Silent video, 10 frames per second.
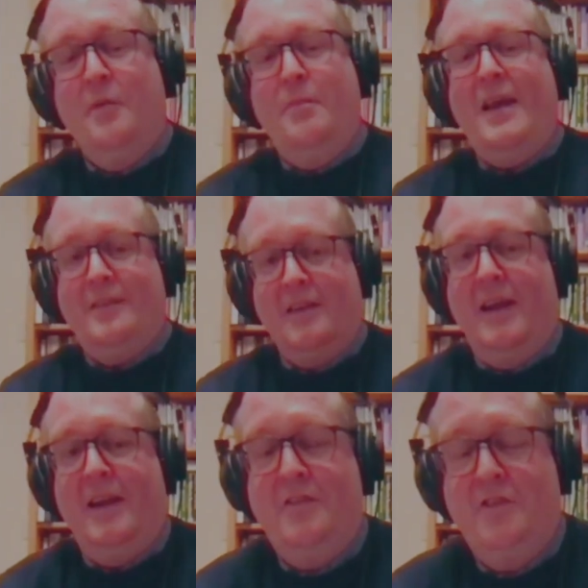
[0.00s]

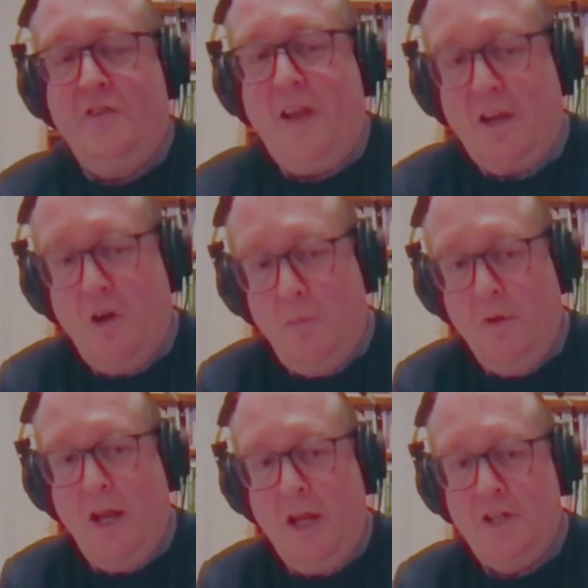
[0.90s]
basically, it's just that
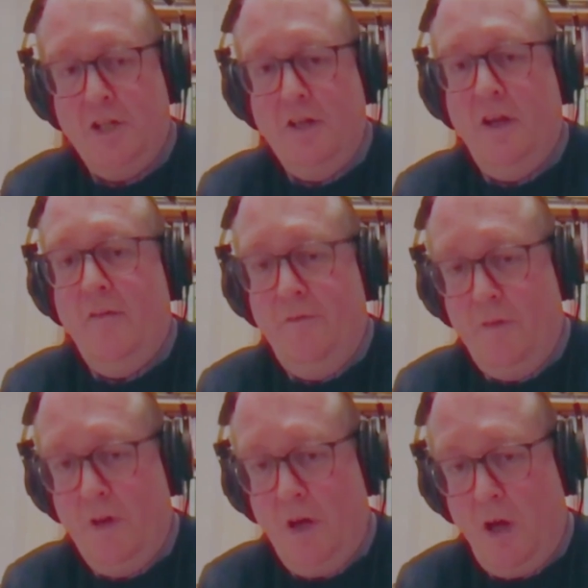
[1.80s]
combination
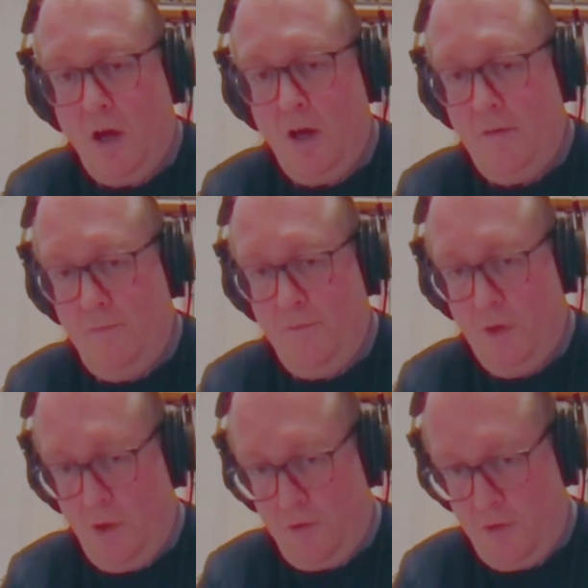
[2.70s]
of high
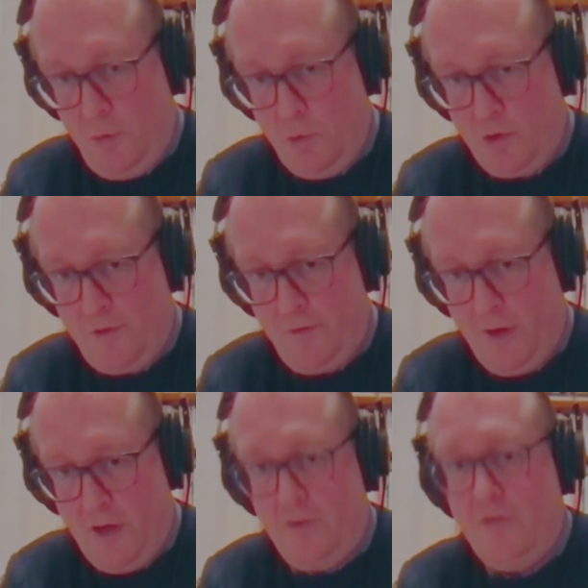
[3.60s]
velocity water
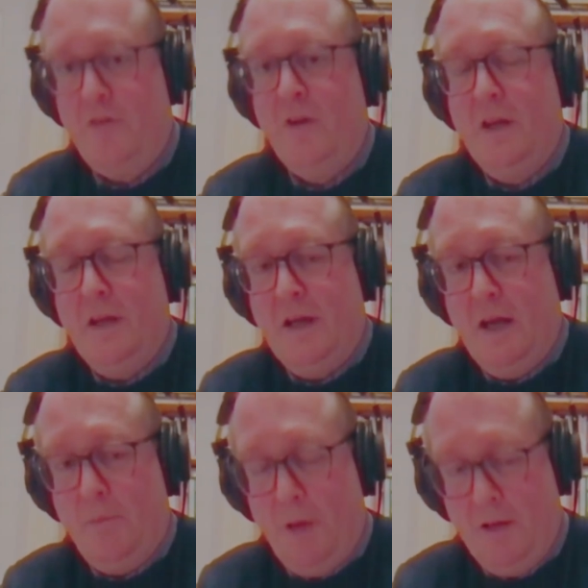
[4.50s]
flows,
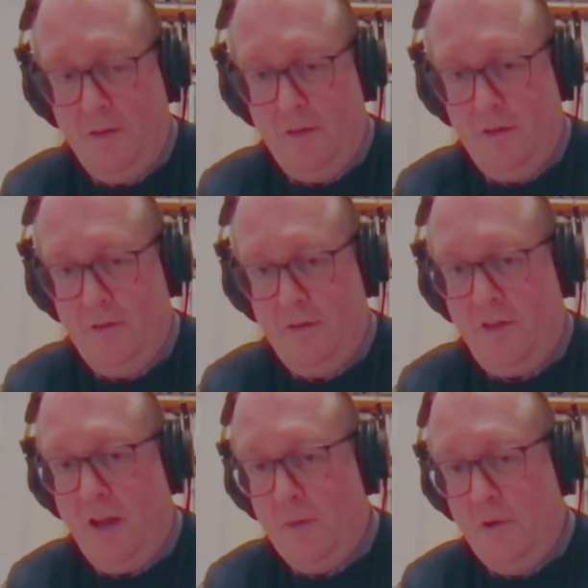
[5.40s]
abundant
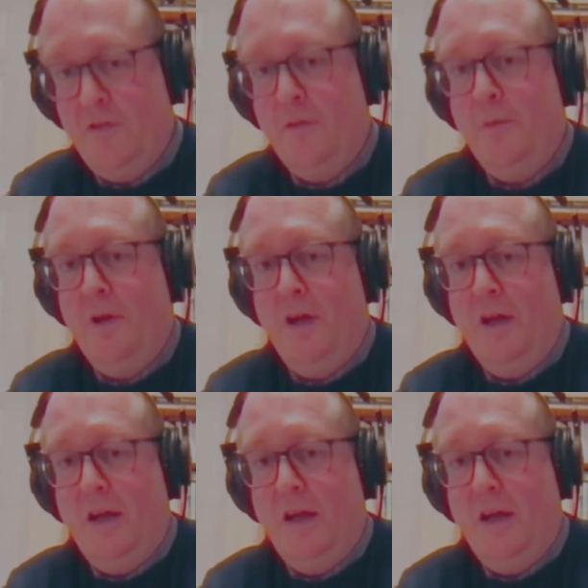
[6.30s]
sediment supply